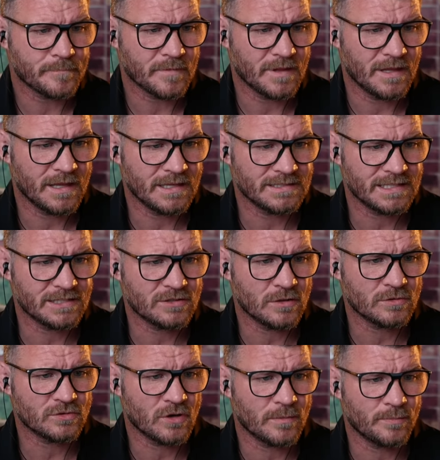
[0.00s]
is this
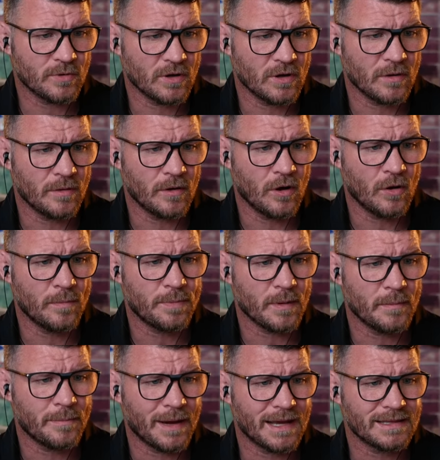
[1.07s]
also brought up
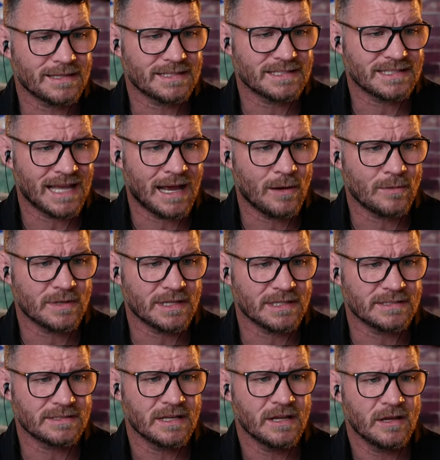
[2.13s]
by the
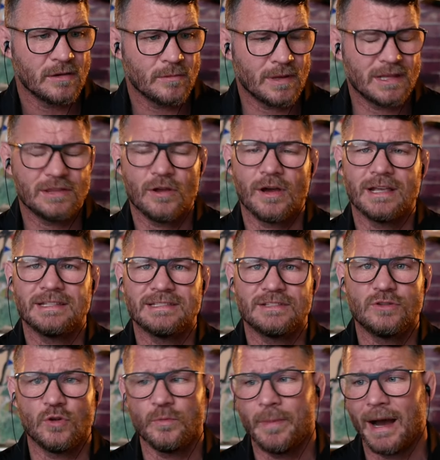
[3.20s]
Saudis? Well, no, it's
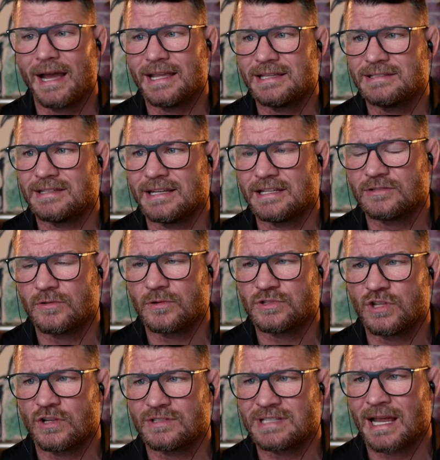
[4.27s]
Dubai, isn't it? So it's
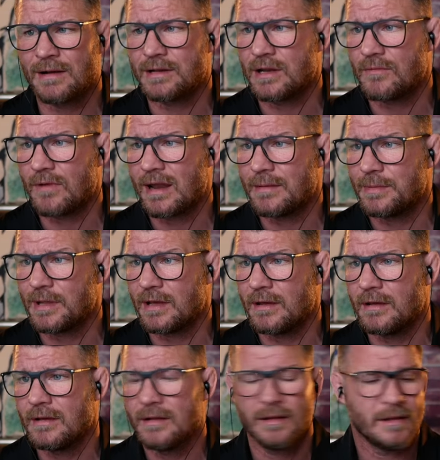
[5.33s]
not Saudi Arabia.
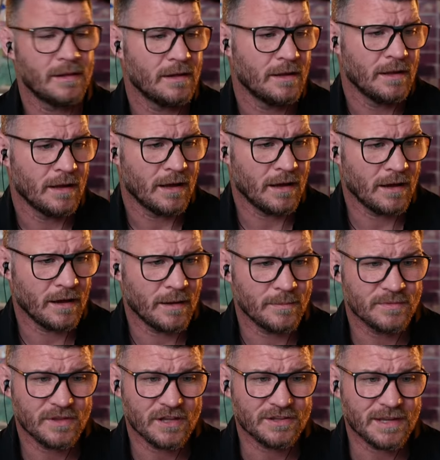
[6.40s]
Um,
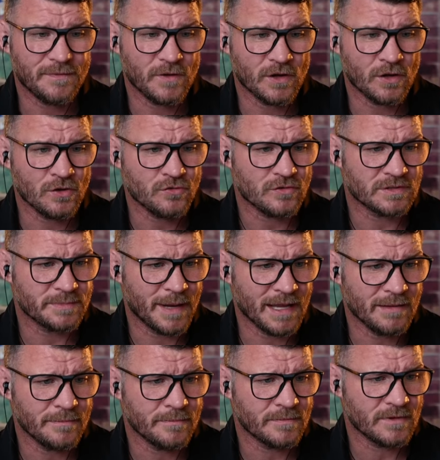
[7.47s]
they're different countries,
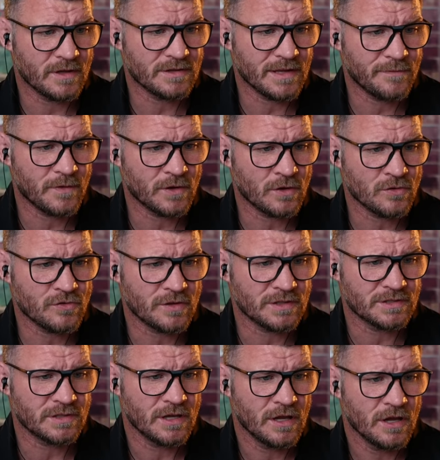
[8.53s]
mate. They're different
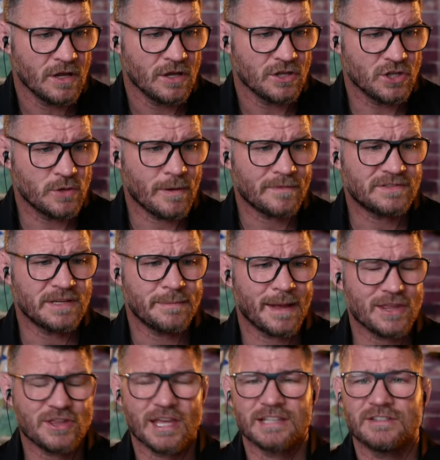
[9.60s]
countries. U F C
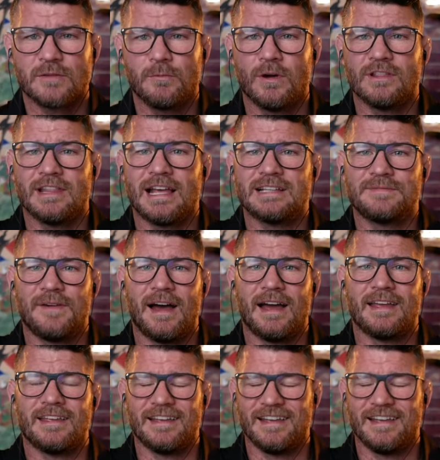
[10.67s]
Manchester, one last fight.